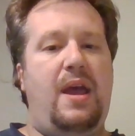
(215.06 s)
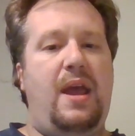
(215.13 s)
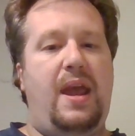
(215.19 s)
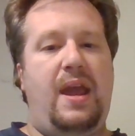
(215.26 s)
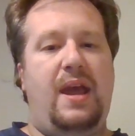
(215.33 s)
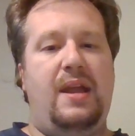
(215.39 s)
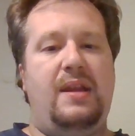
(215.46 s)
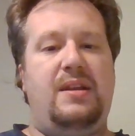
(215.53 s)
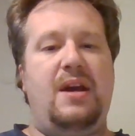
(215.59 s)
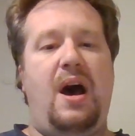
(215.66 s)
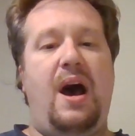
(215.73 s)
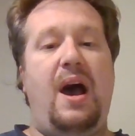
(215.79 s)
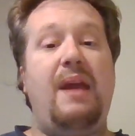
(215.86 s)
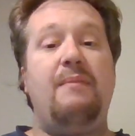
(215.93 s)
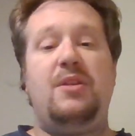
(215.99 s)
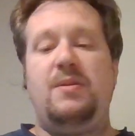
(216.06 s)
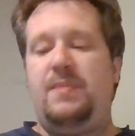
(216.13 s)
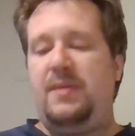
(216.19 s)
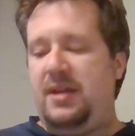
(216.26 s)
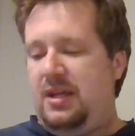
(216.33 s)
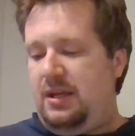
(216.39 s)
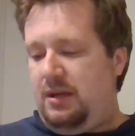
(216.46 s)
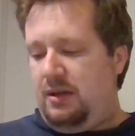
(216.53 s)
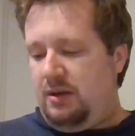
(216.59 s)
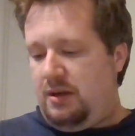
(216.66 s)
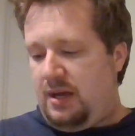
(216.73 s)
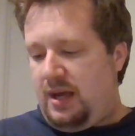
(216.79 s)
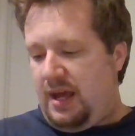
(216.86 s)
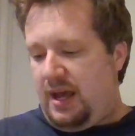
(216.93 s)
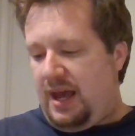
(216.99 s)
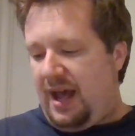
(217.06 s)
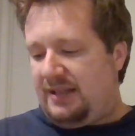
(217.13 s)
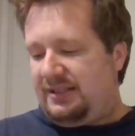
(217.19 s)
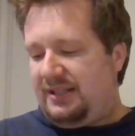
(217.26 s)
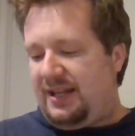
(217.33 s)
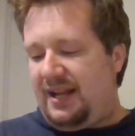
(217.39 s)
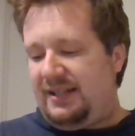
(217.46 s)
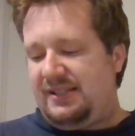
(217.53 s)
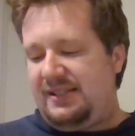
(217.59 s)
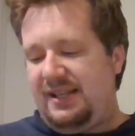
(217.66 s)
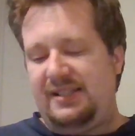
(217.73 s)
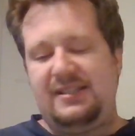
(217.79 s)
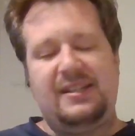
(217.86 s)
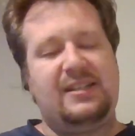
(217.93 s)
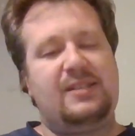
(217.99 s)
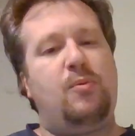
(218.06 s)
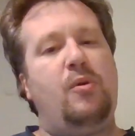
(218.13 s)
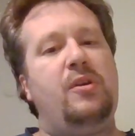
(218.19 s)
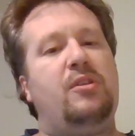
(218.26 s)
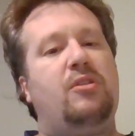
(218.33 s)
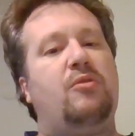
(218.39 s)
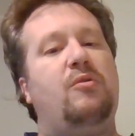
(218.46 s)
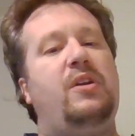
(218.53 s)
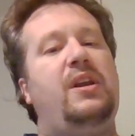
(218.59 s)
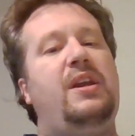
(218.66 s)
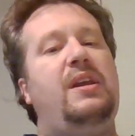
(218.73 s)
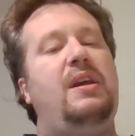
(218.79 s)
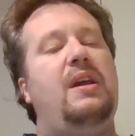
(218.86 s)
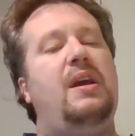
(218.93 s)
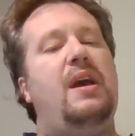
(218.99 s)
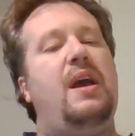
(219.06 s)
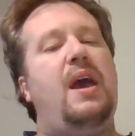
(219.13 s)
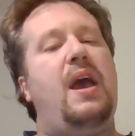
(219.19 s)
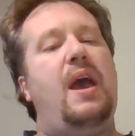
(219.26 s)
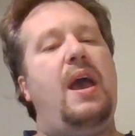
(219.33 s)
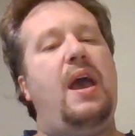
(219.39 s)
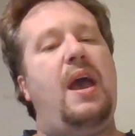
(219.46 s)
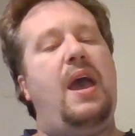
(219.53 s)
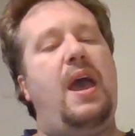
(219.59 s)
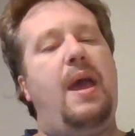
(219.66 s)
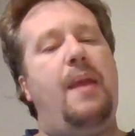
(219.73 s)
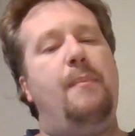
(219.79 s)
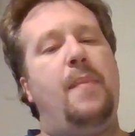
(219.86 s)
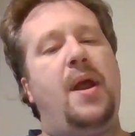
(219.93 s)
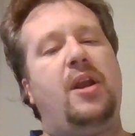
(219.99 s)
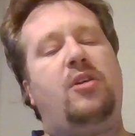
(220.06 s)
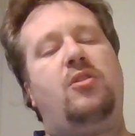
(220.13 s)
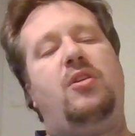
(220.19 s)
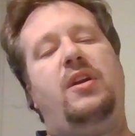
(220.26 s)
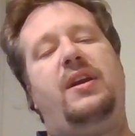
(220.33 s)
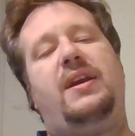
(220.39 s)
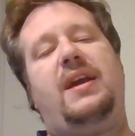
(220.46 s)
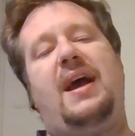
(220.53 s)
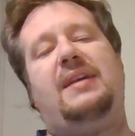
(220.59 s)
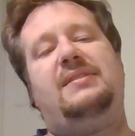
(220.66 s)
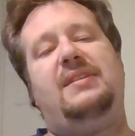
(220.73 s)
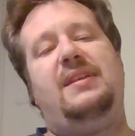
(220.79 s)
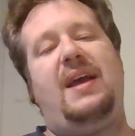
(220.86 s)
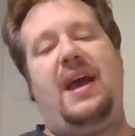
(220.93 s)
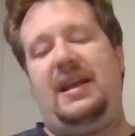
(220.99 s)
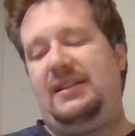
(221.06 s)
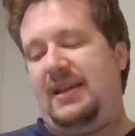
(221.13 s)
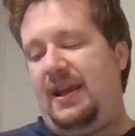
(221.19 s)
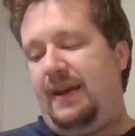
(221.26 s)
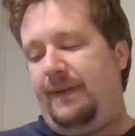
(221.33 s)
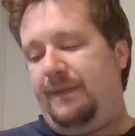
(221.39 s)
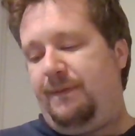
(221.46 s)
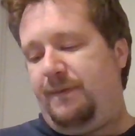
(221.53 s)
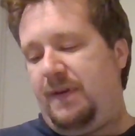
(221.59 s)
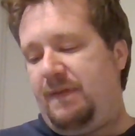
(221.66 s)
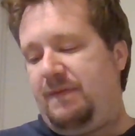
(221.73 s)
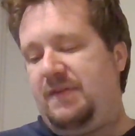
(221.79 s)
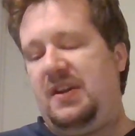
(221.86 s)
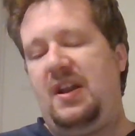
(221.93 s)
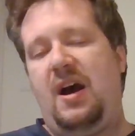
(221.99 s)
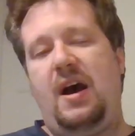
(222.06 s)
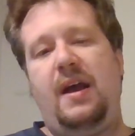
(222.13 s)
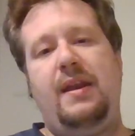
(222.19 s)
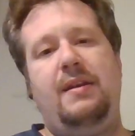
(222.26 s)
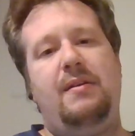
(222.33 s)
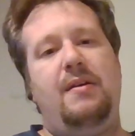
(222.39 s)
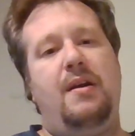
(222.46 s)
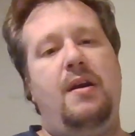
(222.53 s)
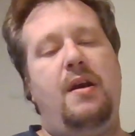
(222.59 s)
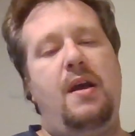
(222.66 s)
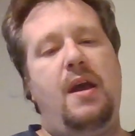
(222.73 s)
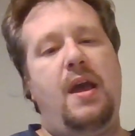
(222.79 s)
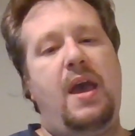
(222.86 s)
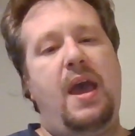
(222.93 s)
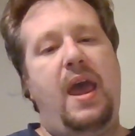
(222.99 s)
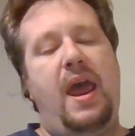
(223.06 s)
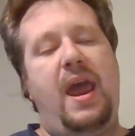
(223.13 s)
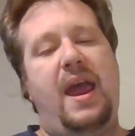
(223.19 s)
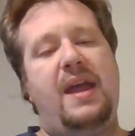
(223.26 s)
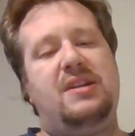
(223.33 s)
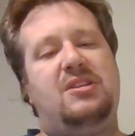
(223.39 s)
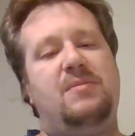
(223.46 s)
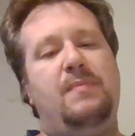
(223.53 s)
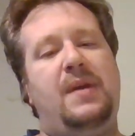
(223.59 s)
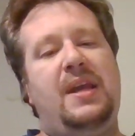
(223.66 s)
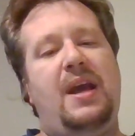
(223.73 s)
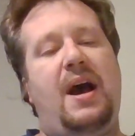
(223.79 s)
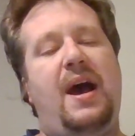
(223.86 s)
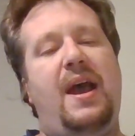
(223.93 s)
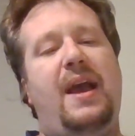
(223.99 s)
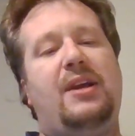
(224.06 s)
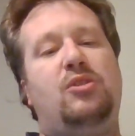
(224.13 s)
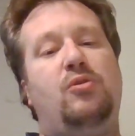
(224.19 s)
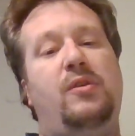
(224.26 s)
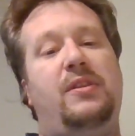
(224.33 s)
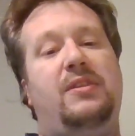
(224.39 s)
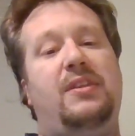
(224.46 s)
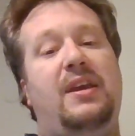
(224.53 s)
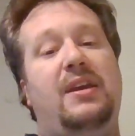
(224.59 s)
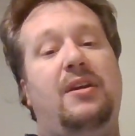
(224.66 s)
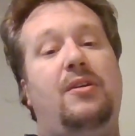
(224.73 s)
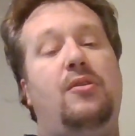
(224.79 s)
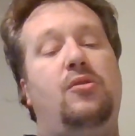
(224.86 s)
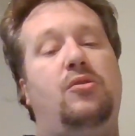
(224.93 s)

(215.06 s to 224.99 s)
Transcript: And IMDb has it as a 6.3, and Metacritic has it as a 59. And to me, I actually think